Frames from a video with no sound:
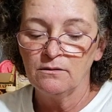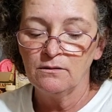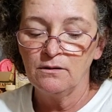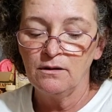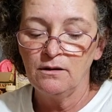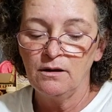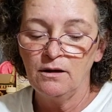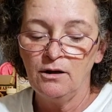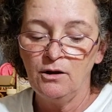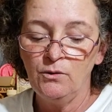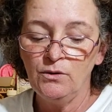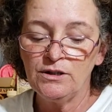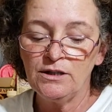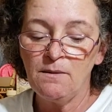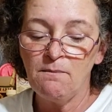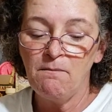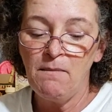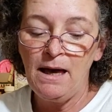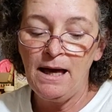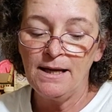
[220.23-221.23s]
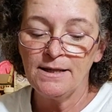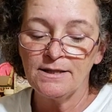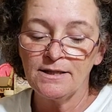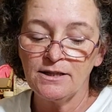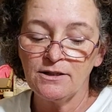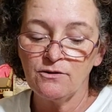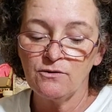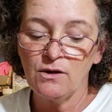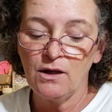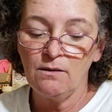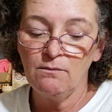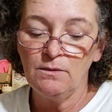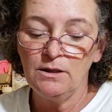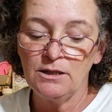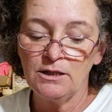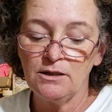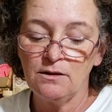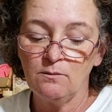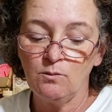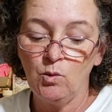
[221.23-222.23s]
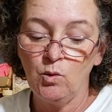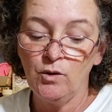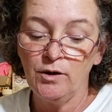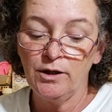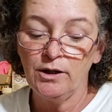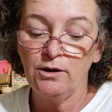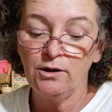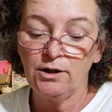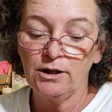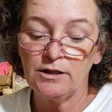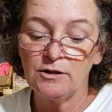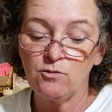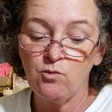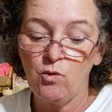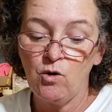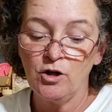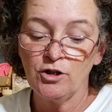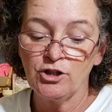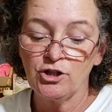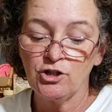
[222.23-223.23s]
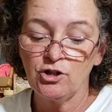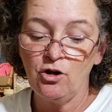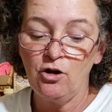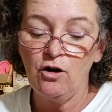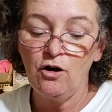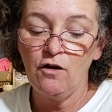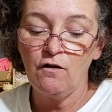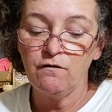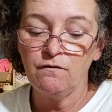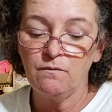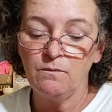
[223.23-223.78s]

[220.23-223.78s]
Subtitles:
And I know it's a mask, so that means in the morning it gets washed off,